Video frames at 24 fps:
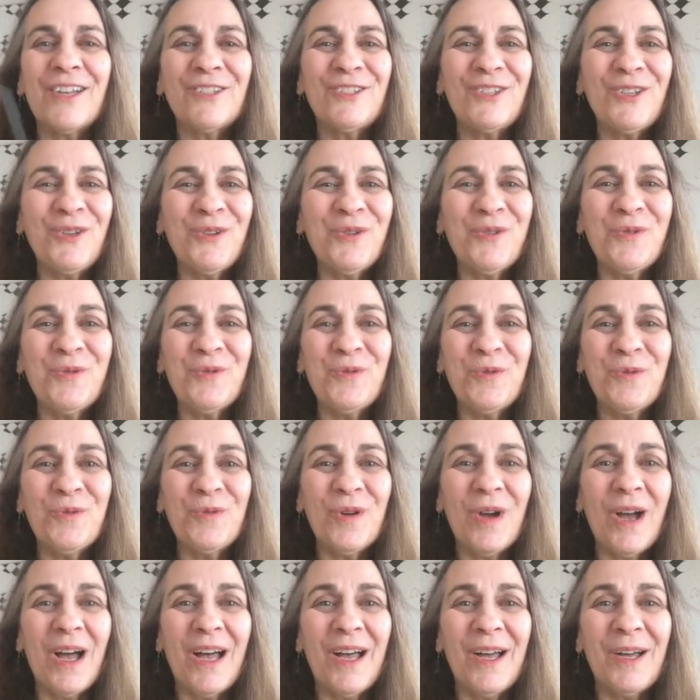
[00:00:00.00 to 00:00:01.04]

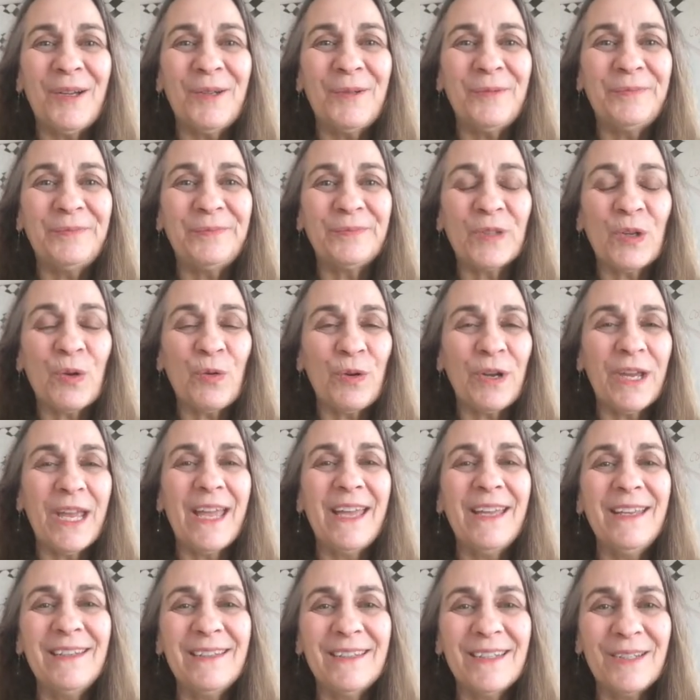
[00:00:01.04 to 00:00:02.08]
to um,
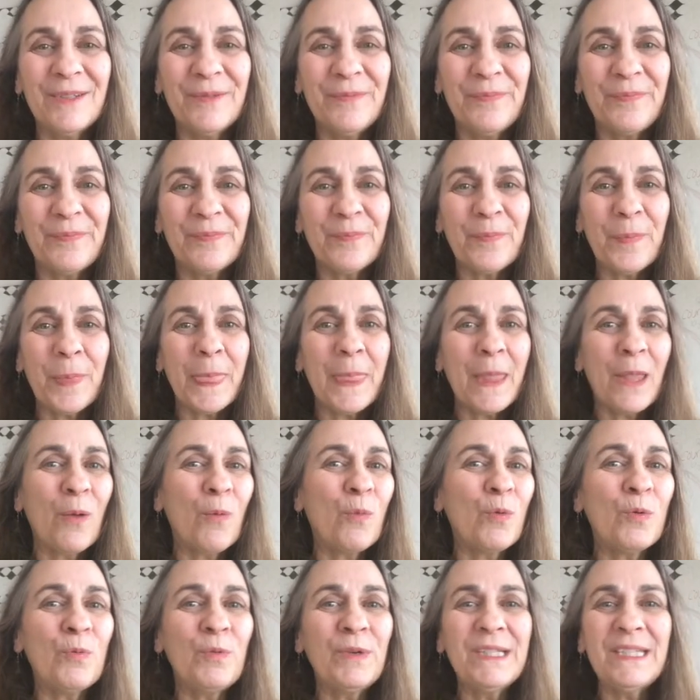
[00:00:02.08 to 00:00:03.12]
create.
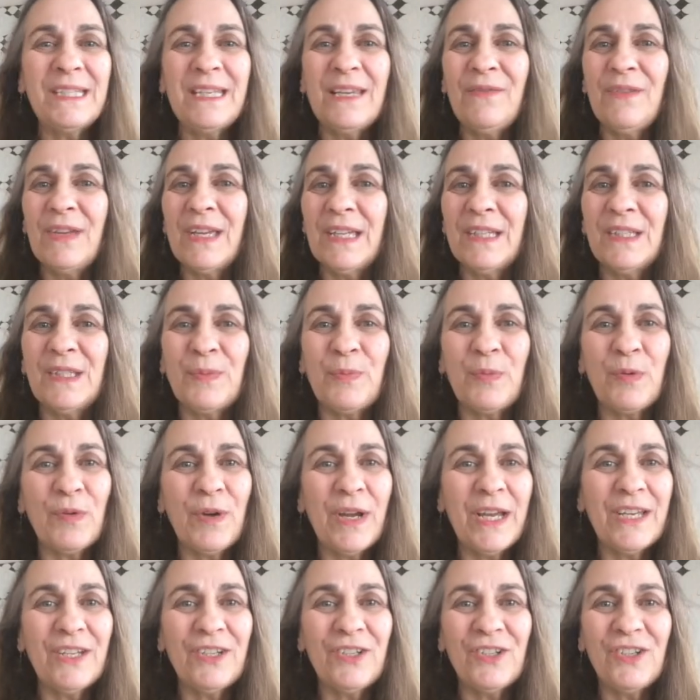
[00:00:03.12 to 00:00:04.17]
We're receiving
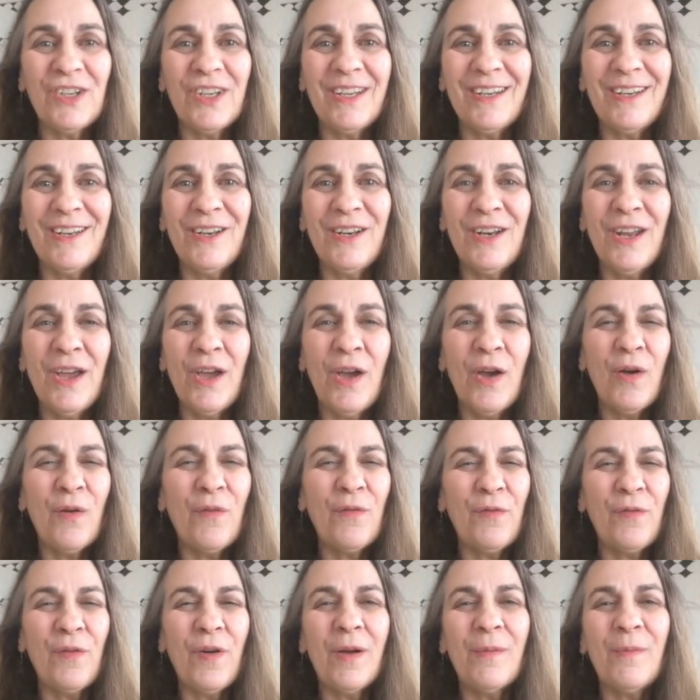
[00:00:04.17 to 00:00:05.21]
inspiration
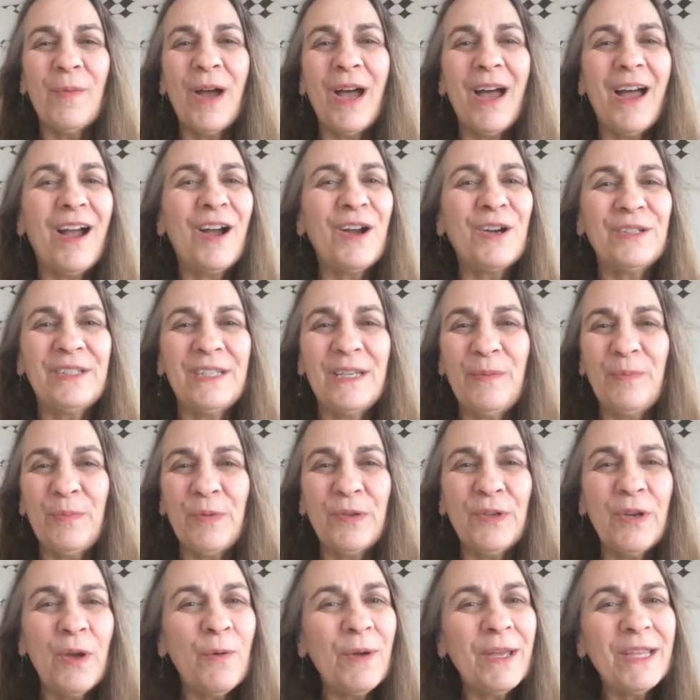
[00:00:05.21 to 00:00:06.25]
from our deeper
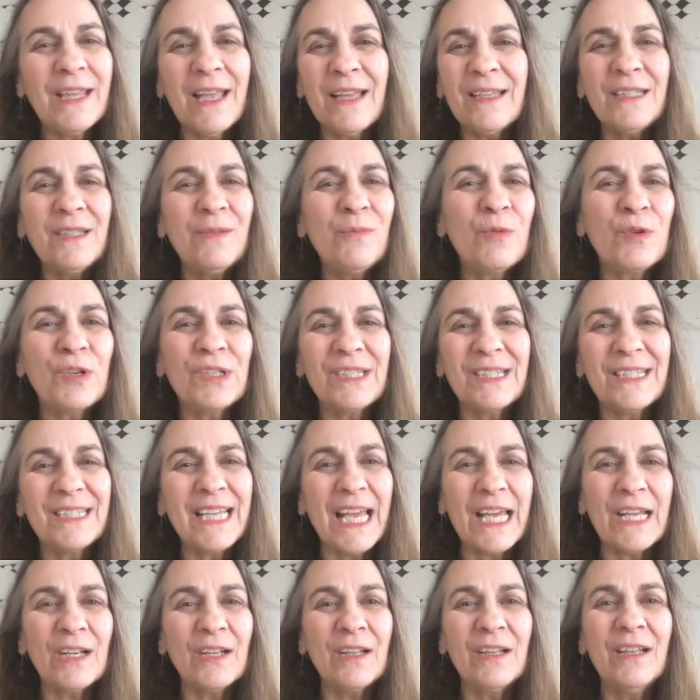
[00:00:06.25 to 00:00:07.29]
knowing. That's a more
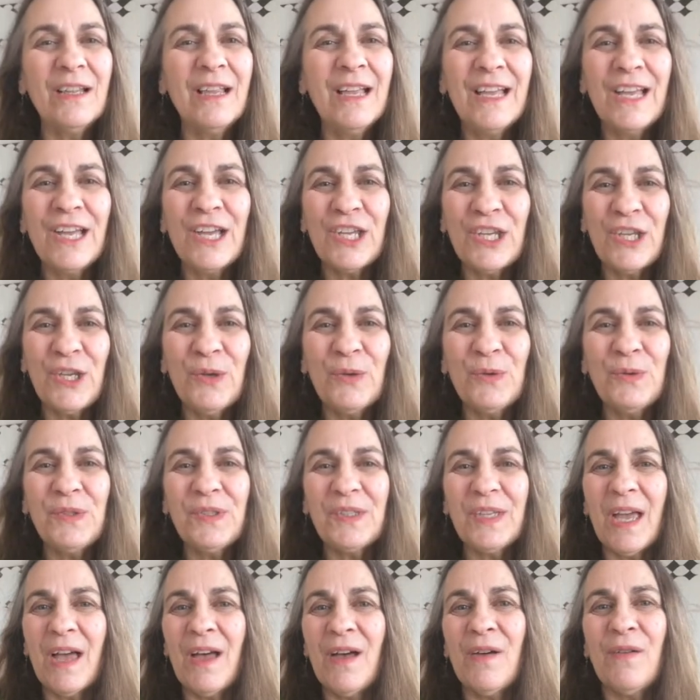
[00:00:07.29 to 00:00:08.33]
subtle
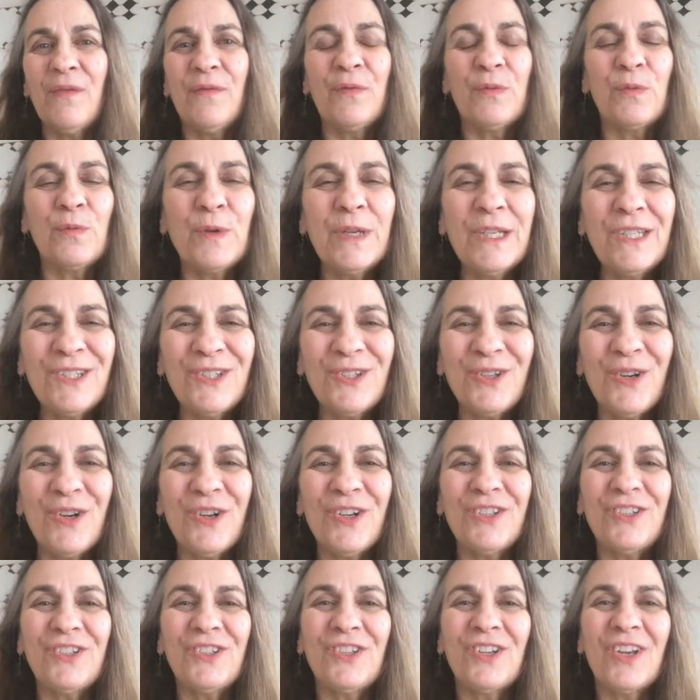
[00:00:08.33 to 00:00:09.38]
use of
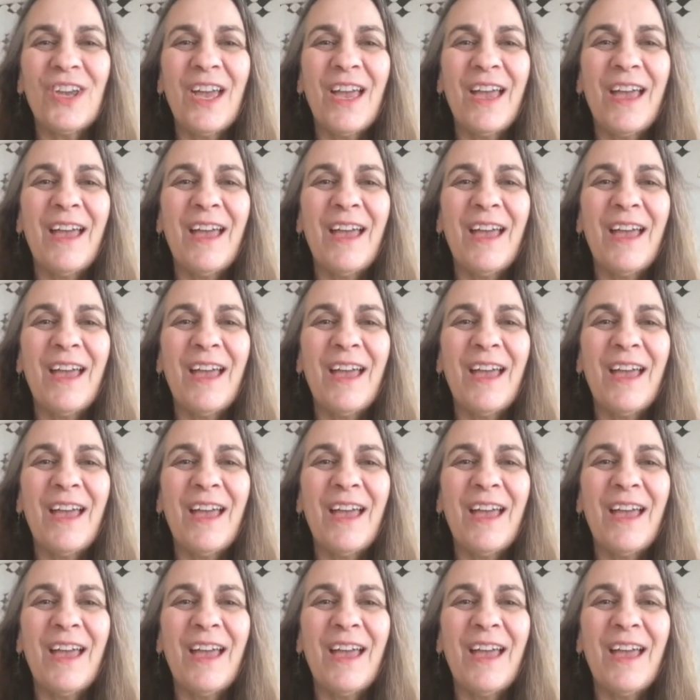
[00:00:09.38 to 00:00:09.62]
research